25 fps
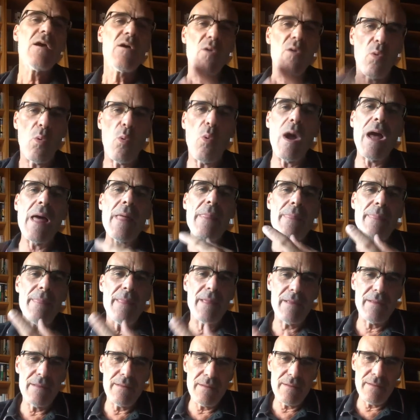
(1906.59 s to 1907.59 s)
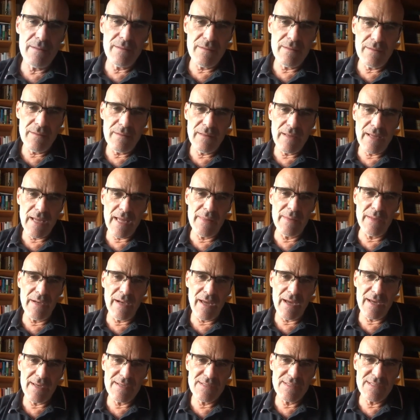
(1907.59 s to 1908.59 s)
when
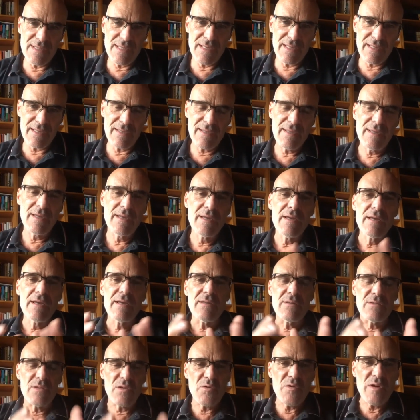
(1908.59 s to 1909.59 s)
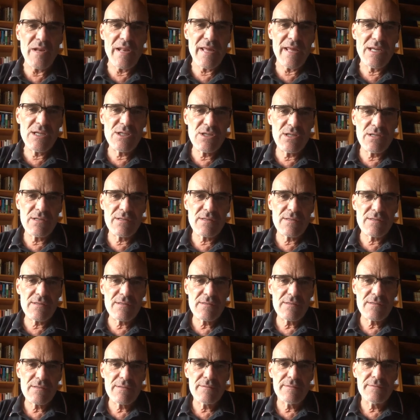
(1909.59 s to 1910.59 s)
analyzing the
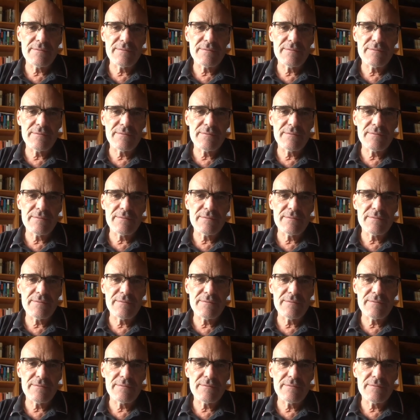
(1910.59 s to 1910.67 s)
relations